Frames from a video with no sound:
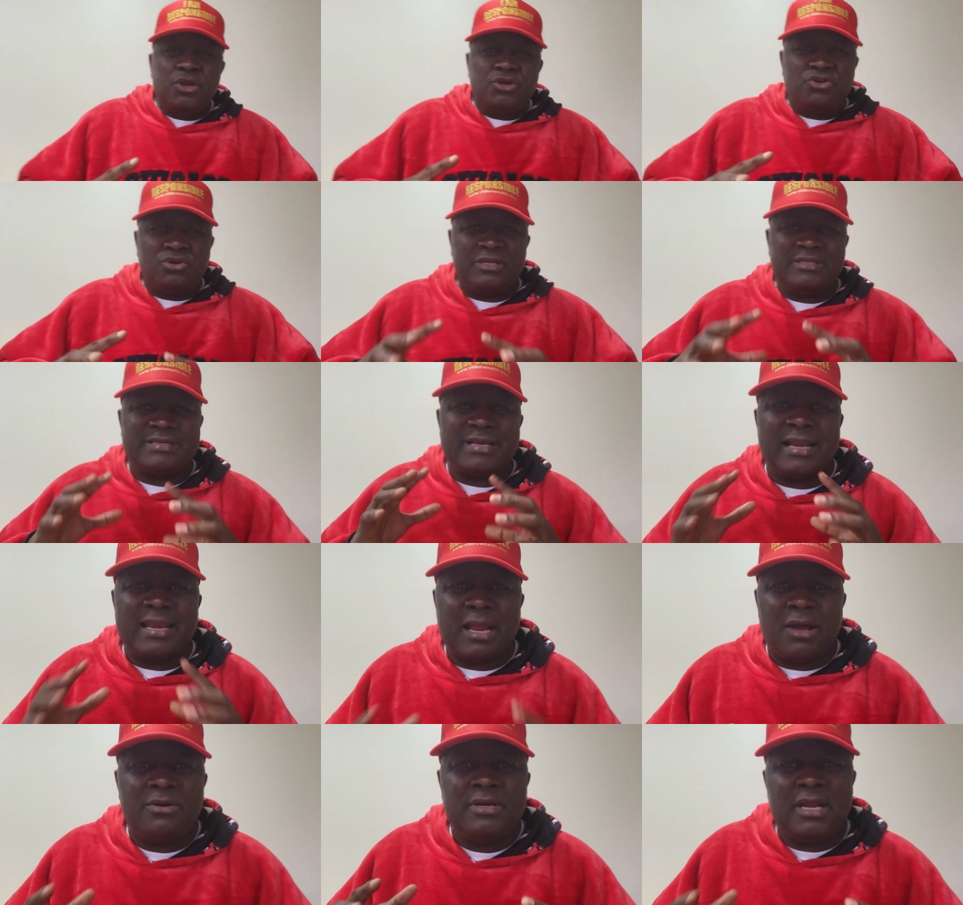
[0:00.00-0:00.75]
Don't
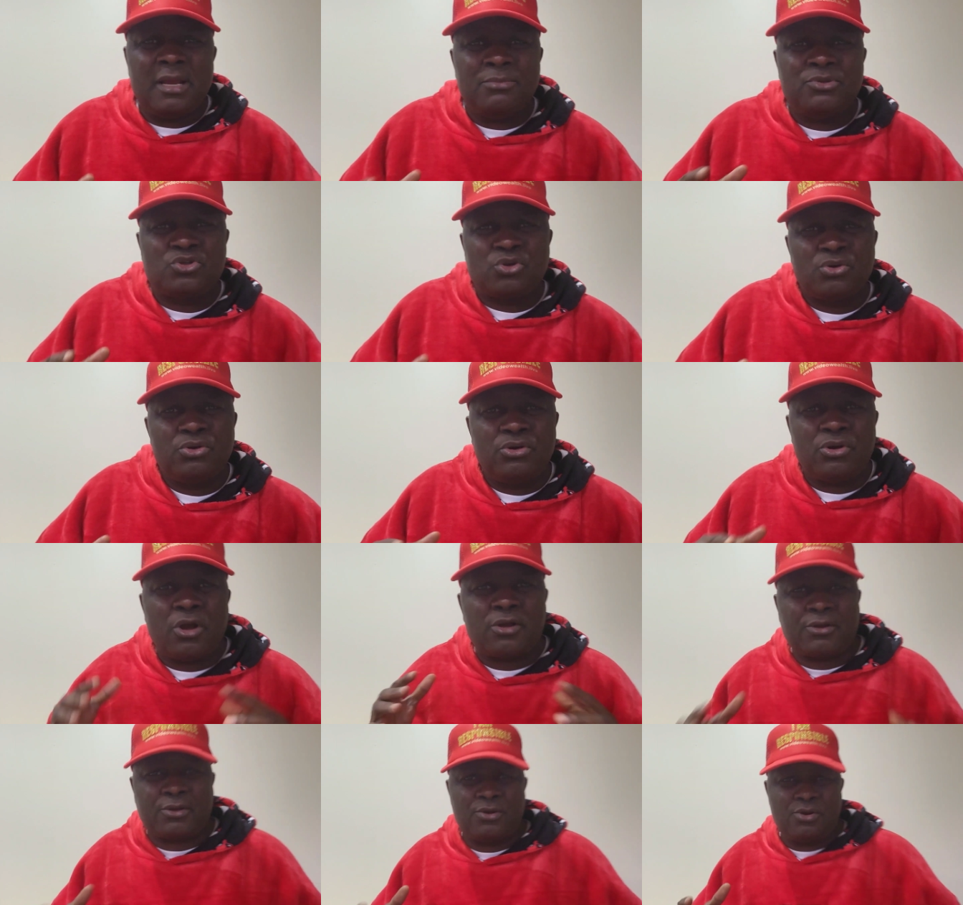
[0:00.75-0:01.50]
allow them to
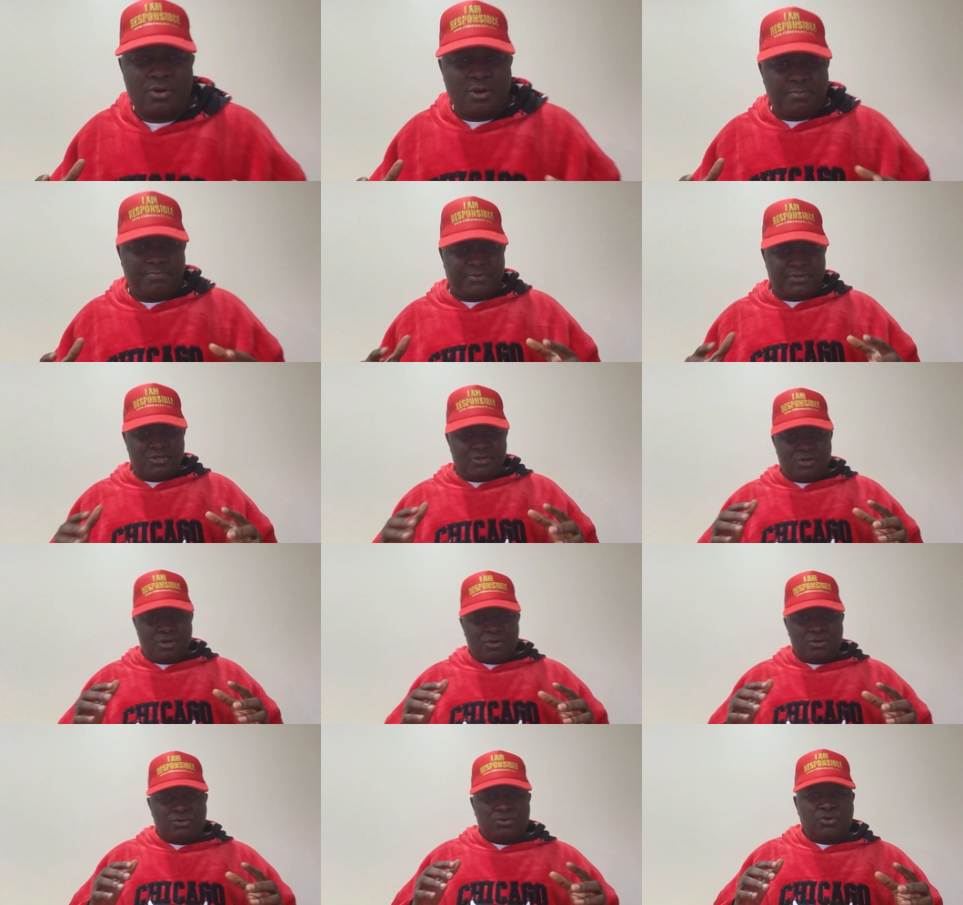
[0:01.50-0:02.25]
lock you up in
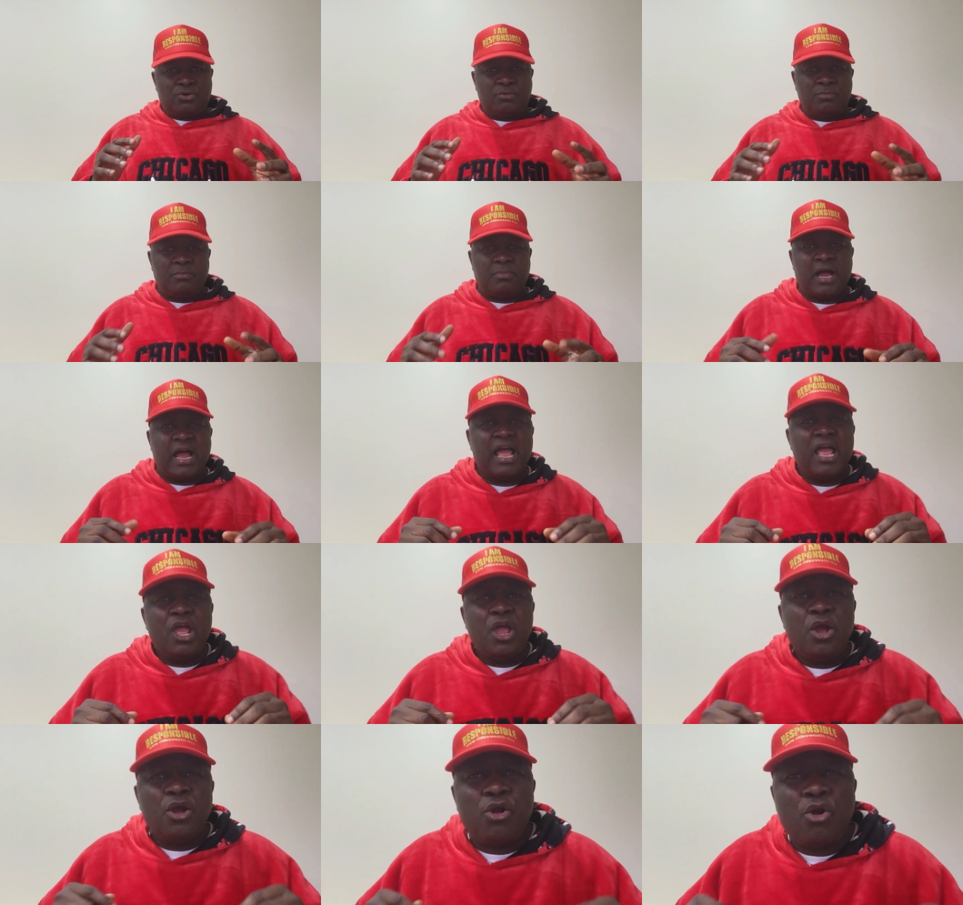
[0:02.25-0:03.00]
your room.
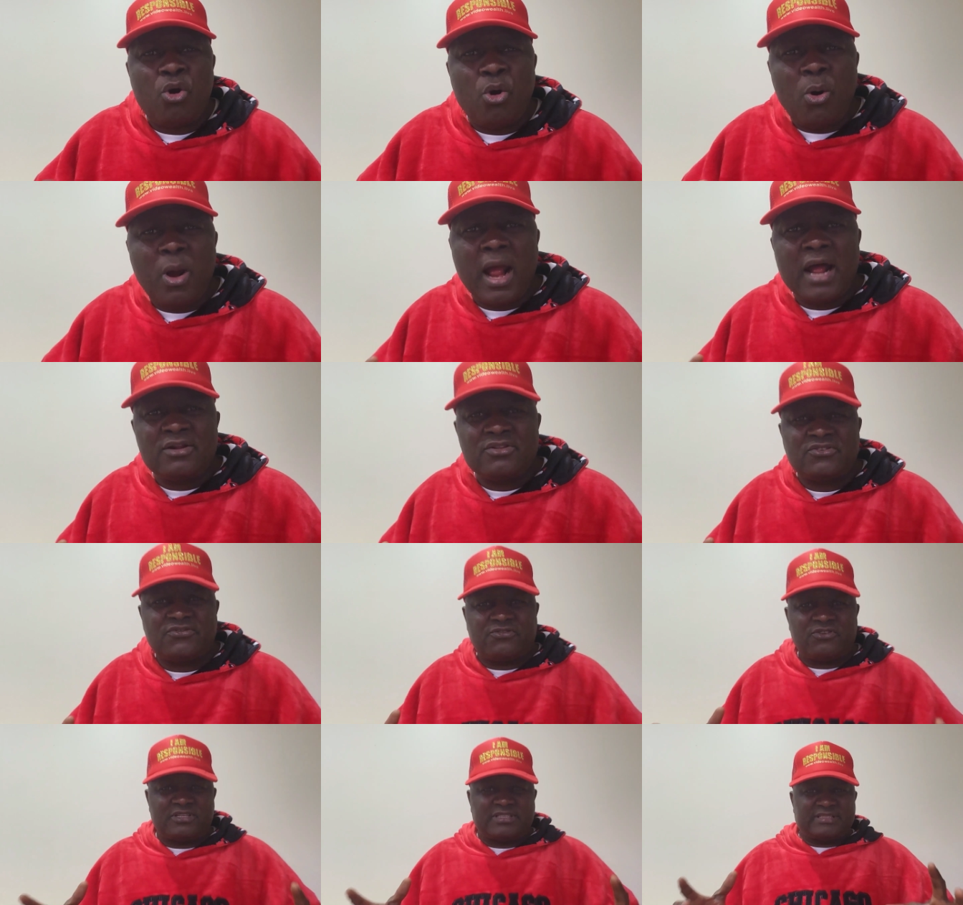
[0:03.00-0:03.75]
Go out
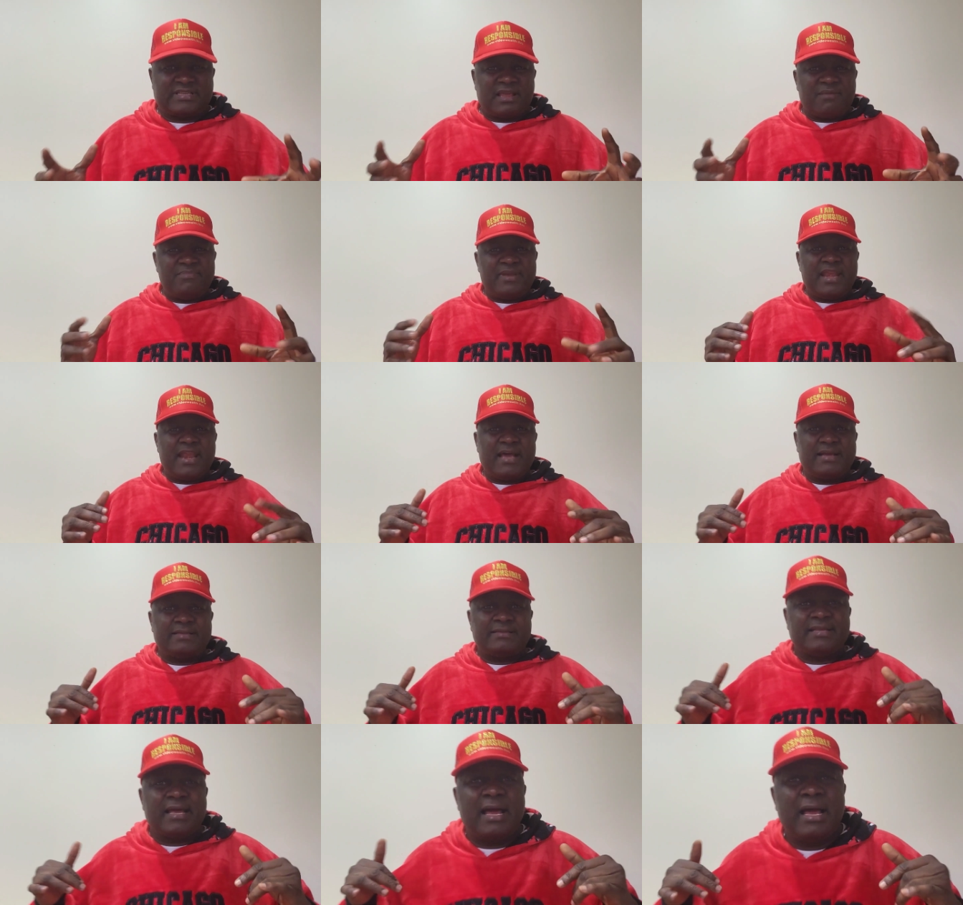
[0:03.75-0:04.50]
for
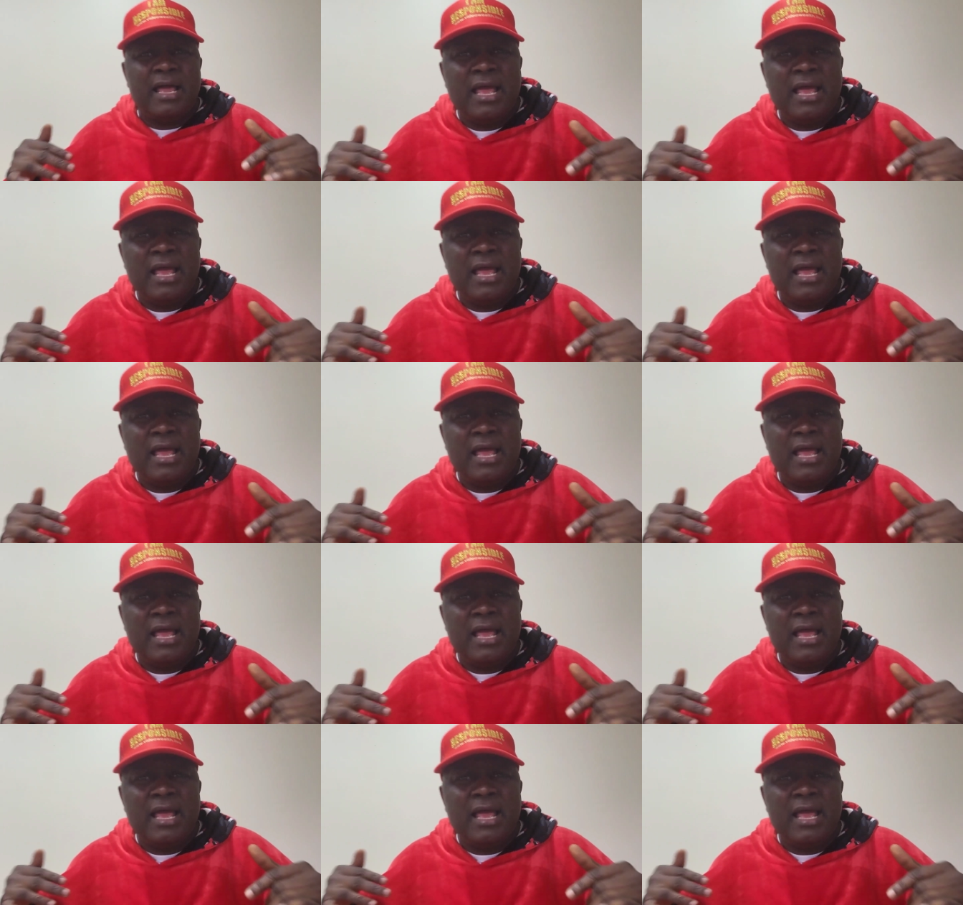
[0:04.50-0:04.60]
seminars.